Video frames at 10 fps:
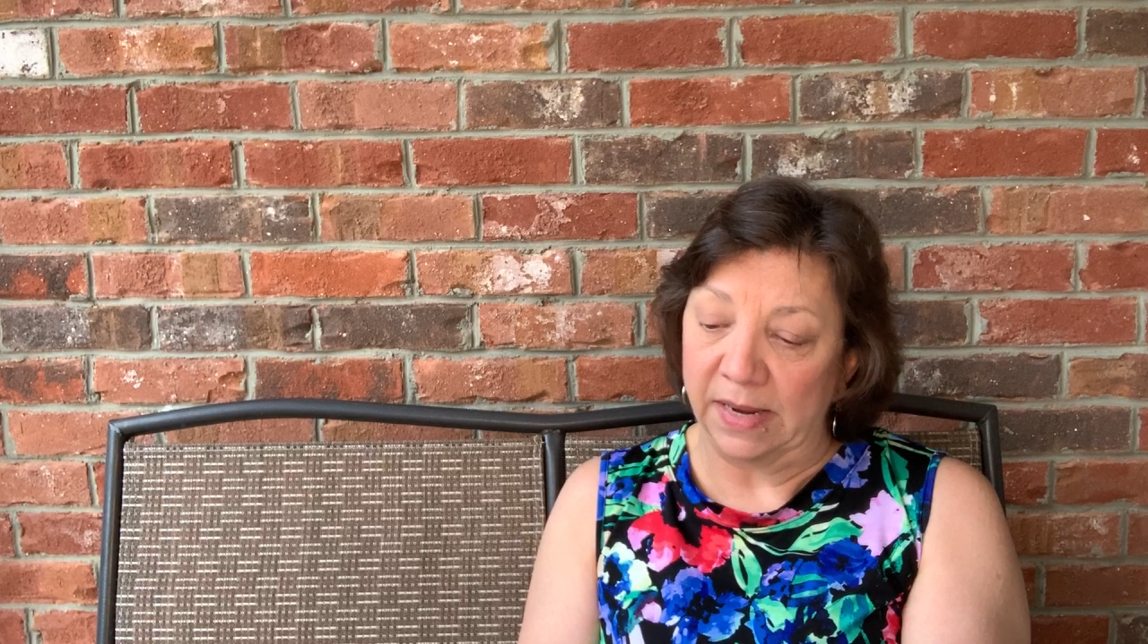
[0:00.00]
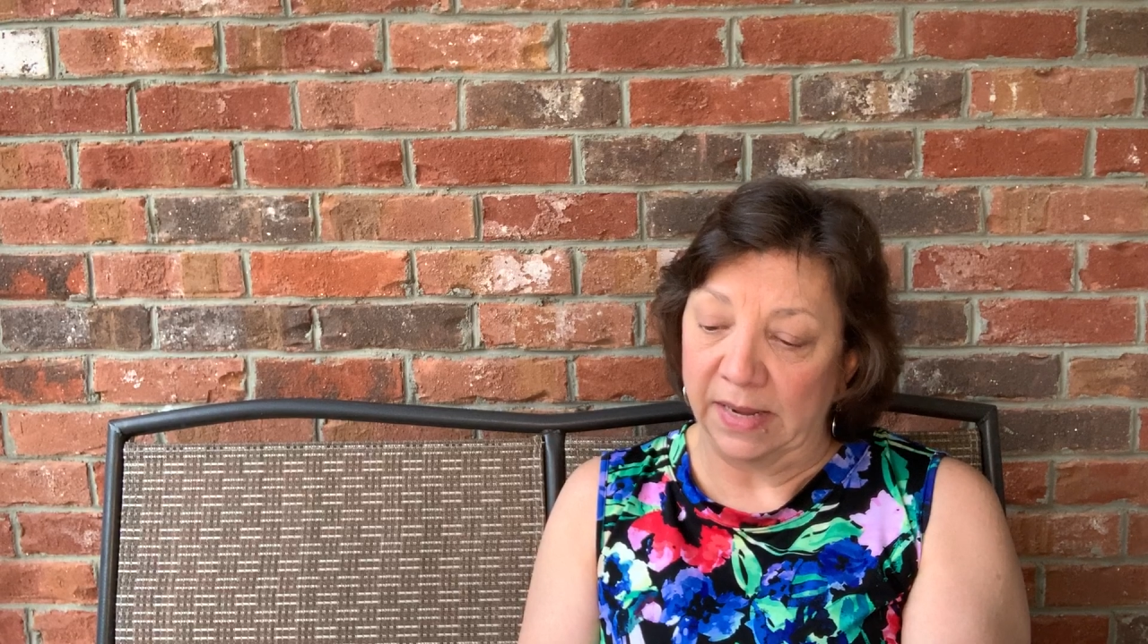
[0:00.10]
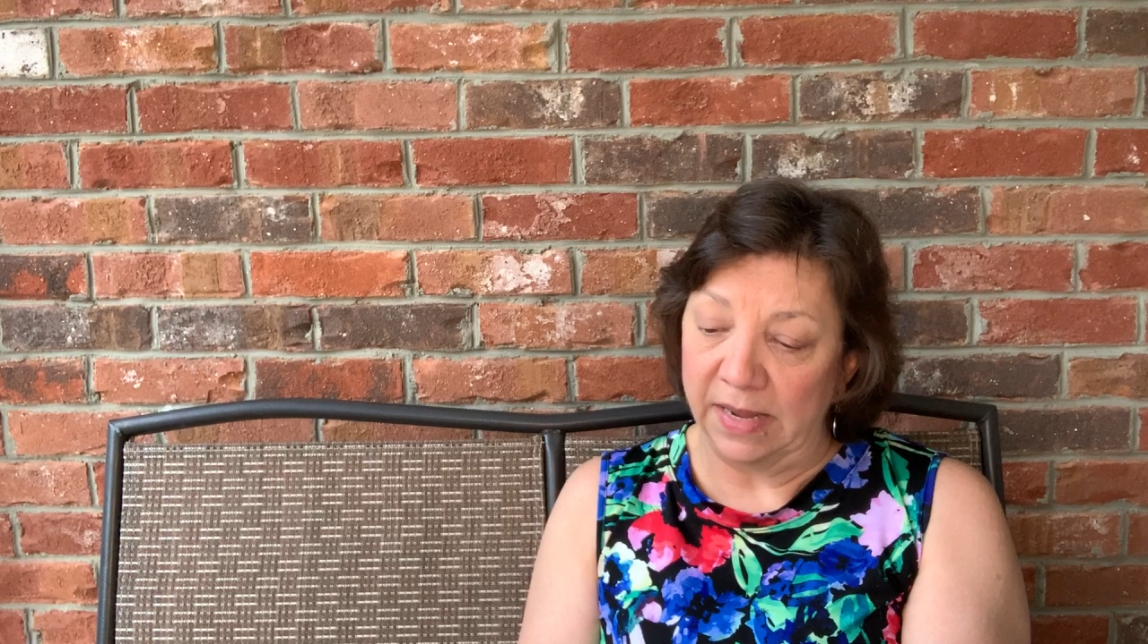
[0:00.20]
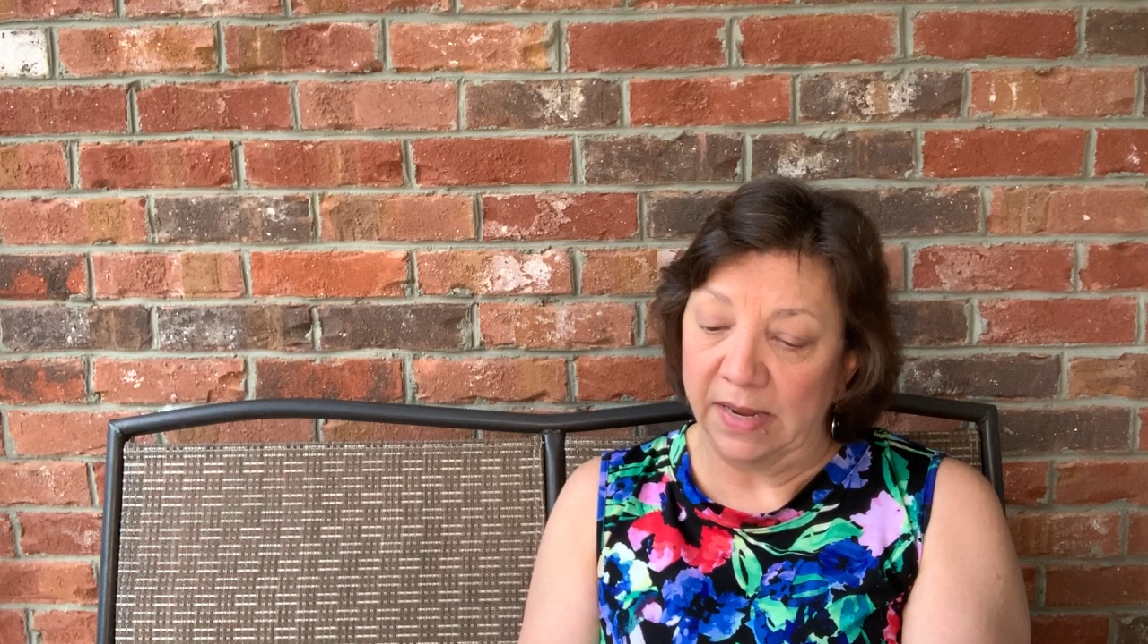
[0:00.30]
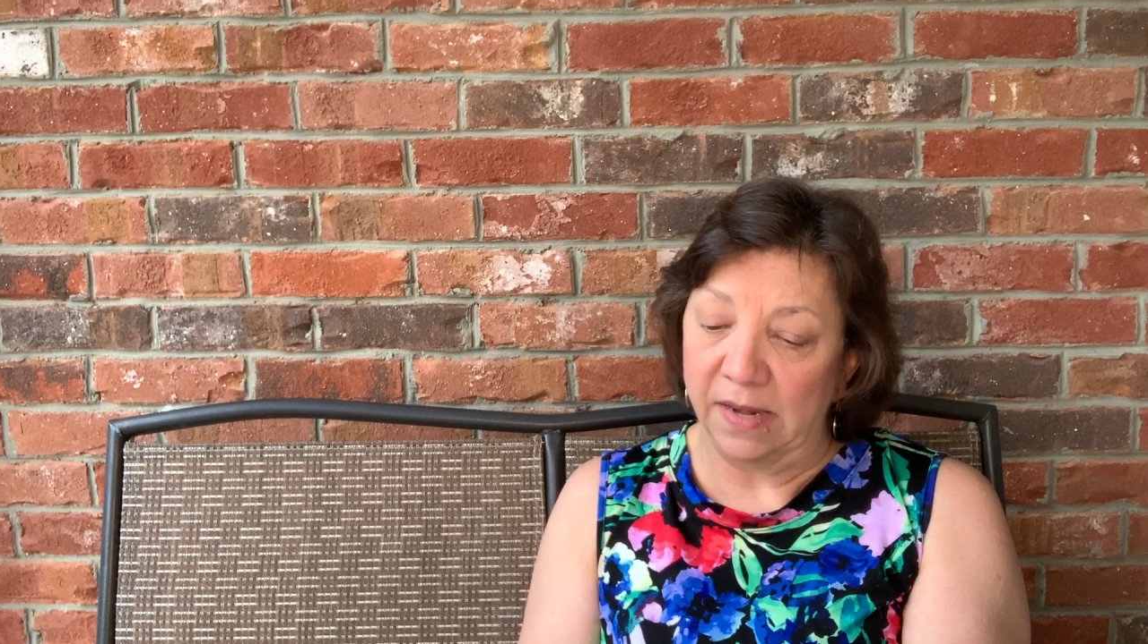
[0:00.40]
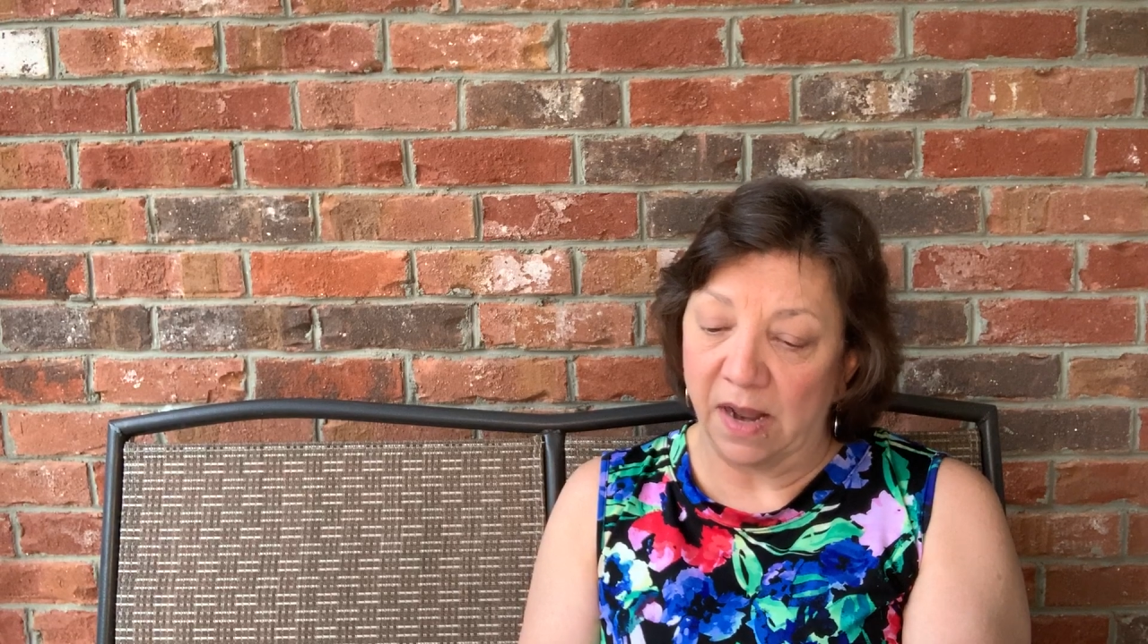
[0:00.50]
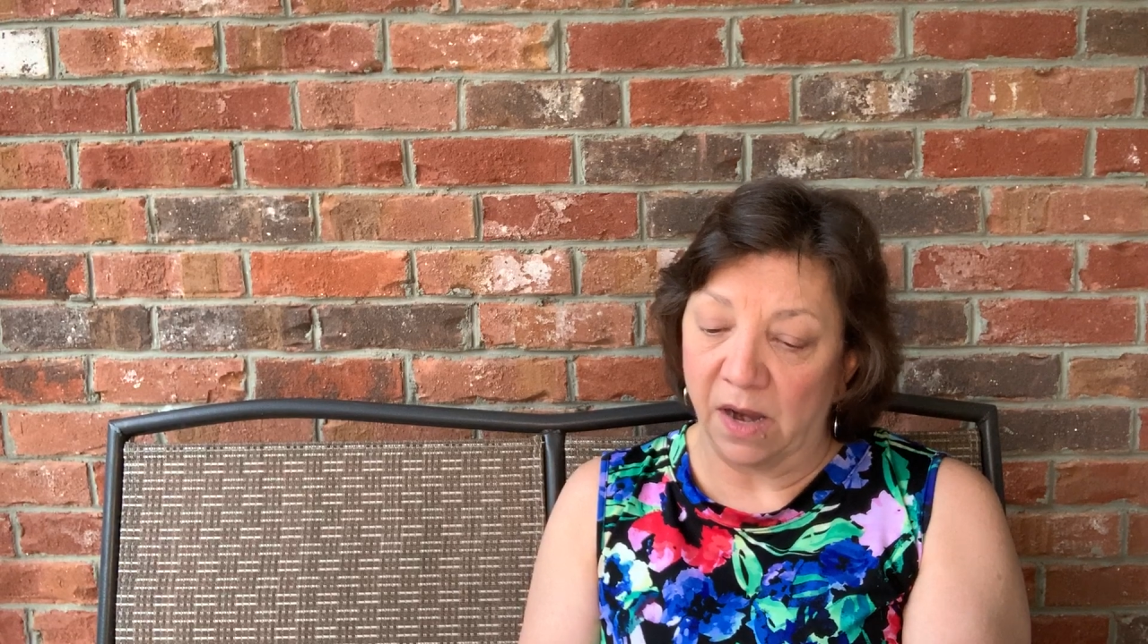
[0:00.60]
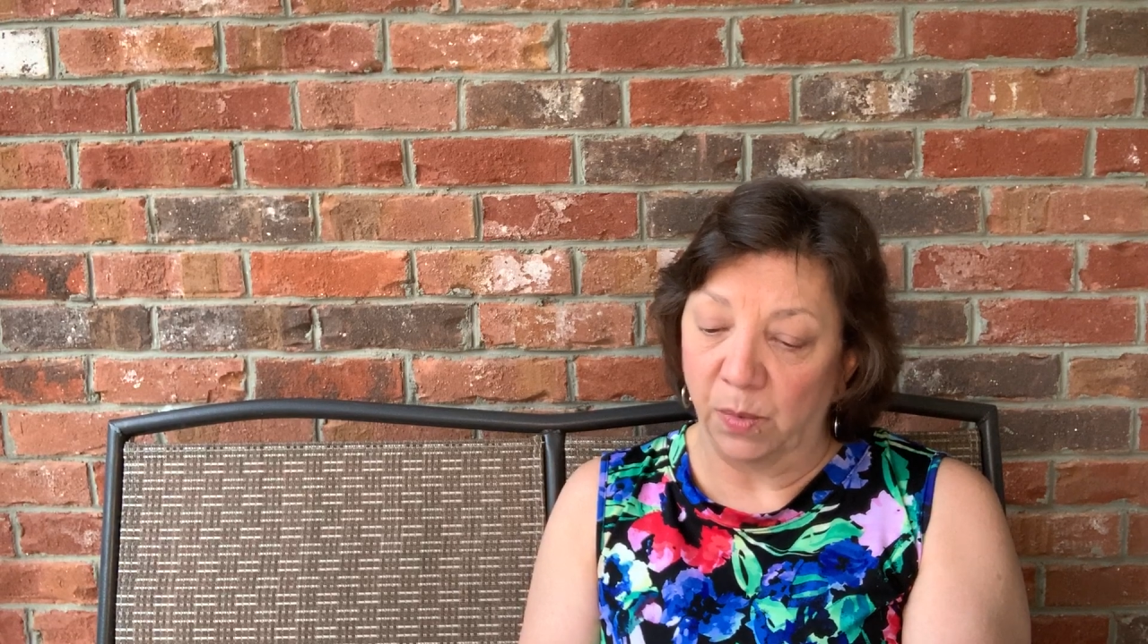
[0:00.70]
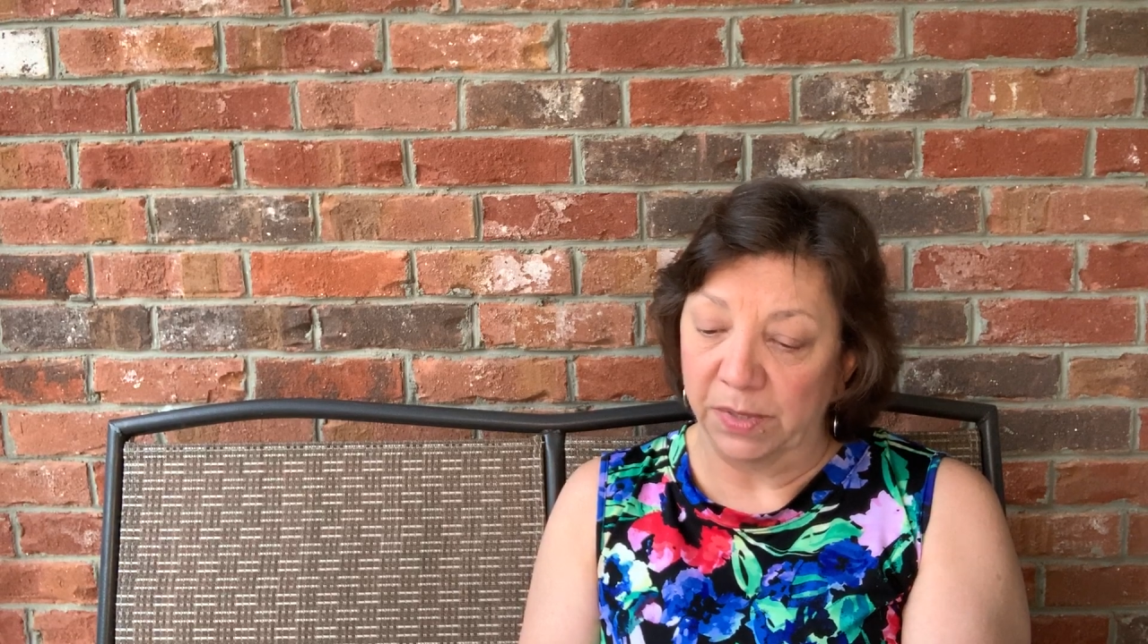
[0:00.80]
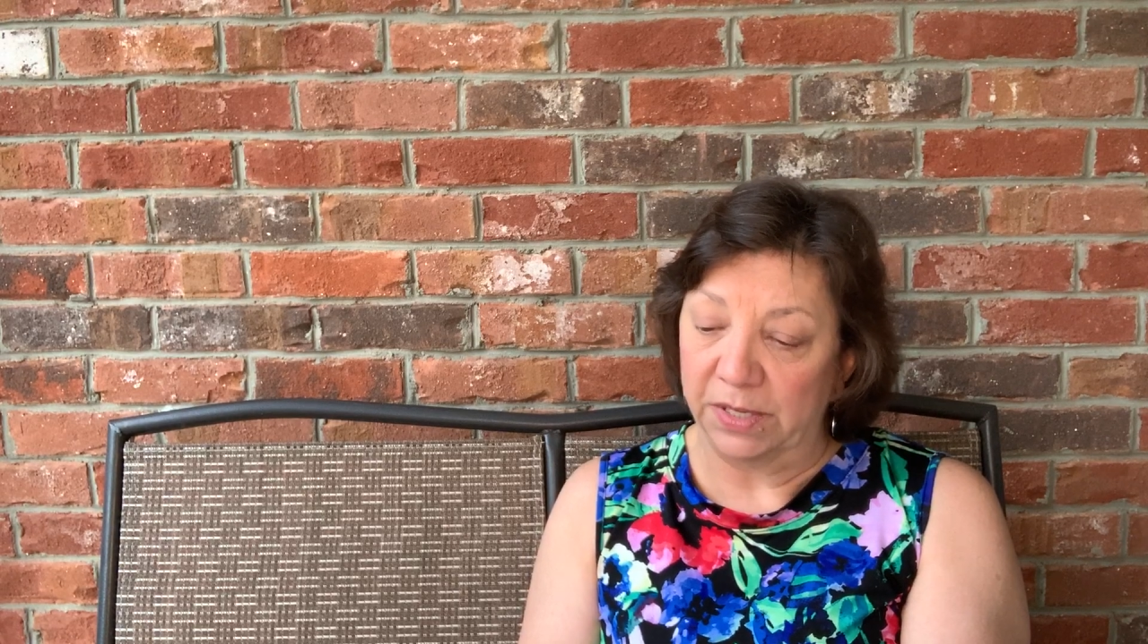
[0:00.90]
Again, I
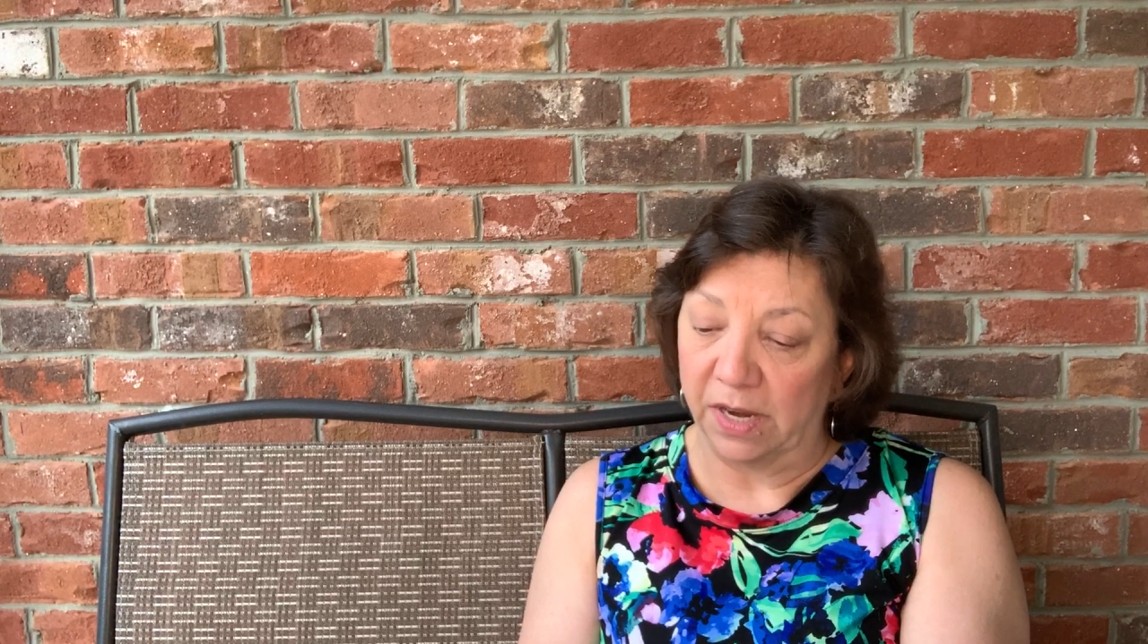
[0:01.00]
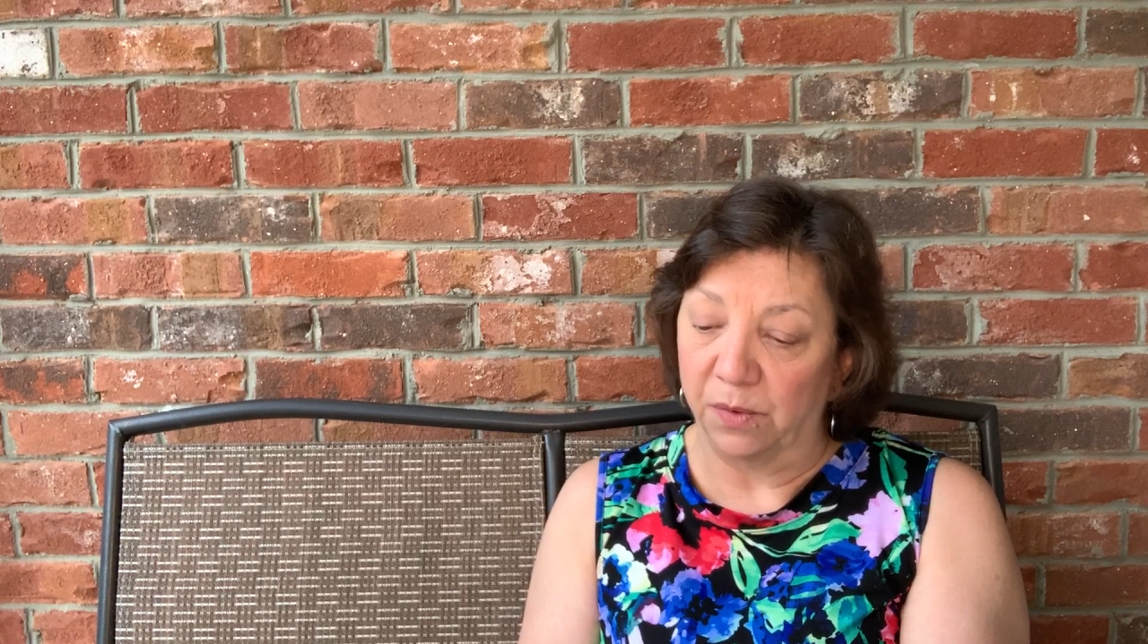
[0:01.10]
will say